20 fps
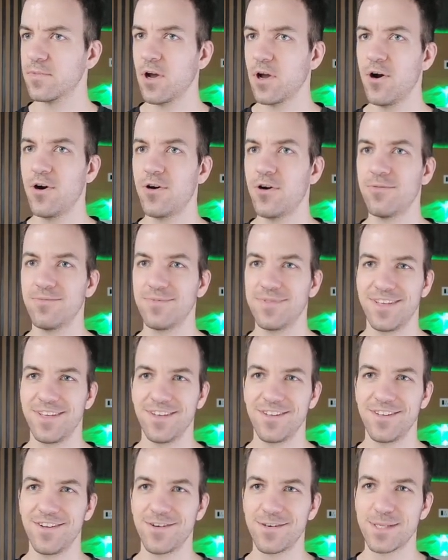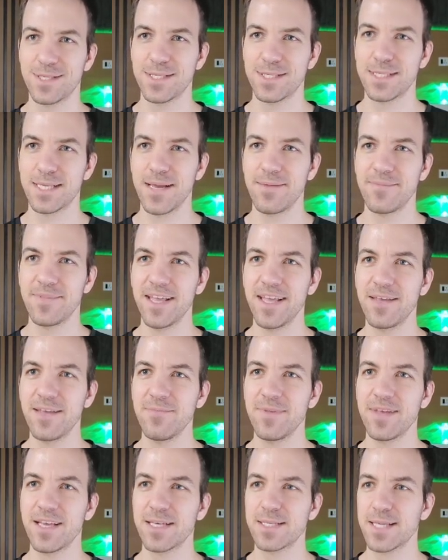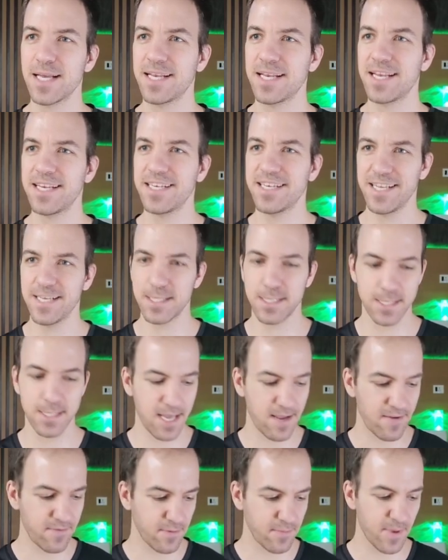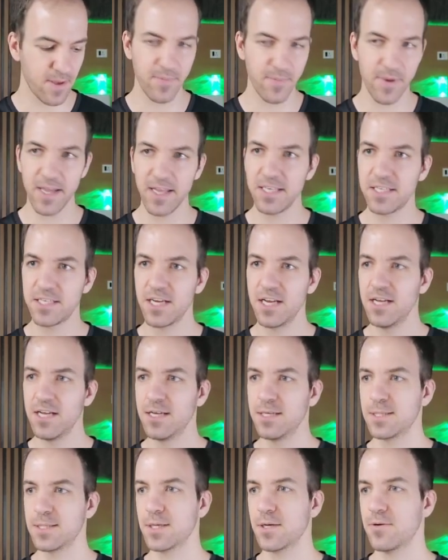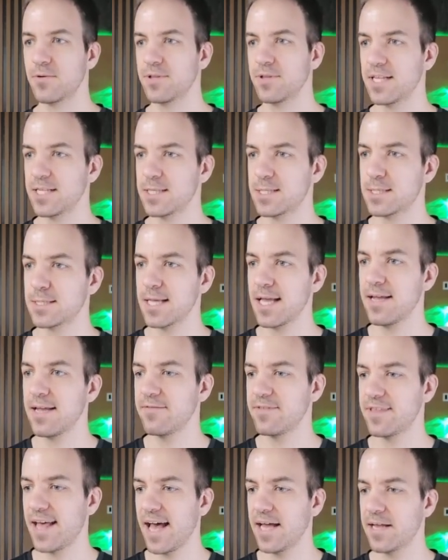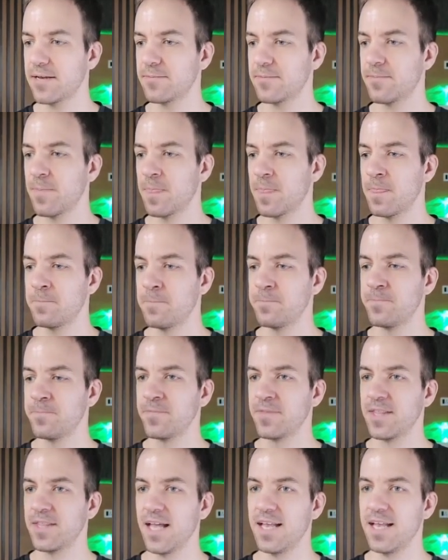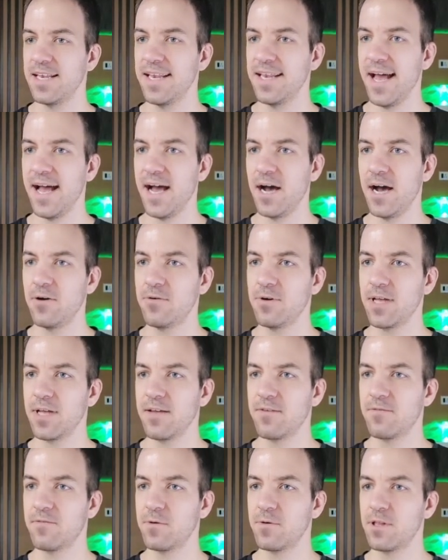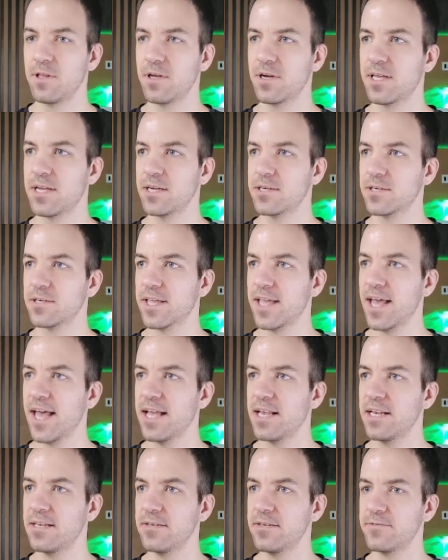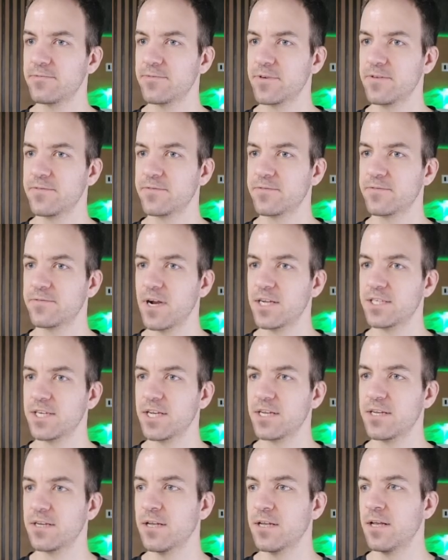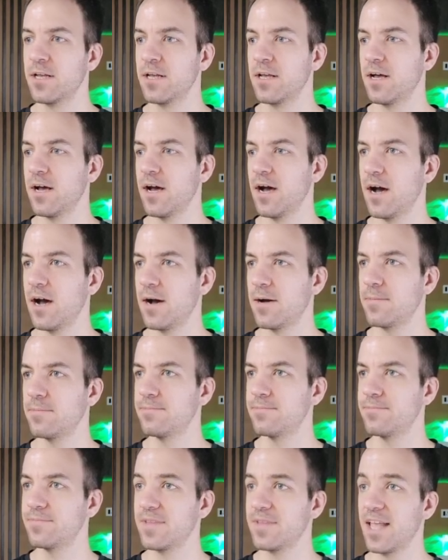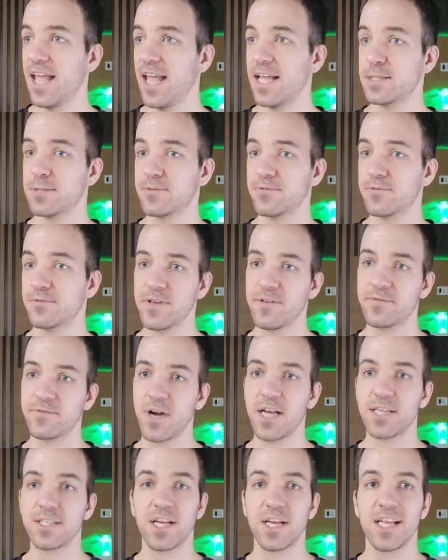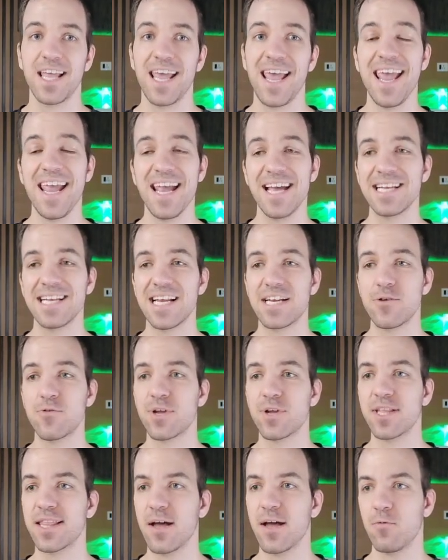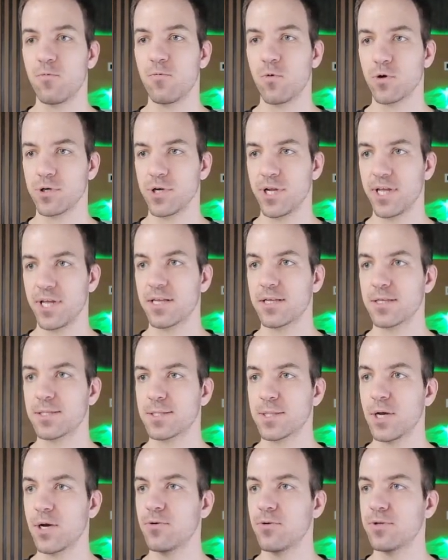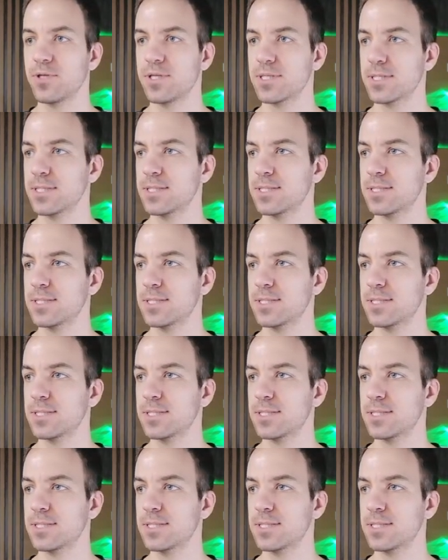the same thing because I didn't hit save on my page. So let's save that. And now if we look here again, refresh it, it's refreshing and I don't get that warning. So this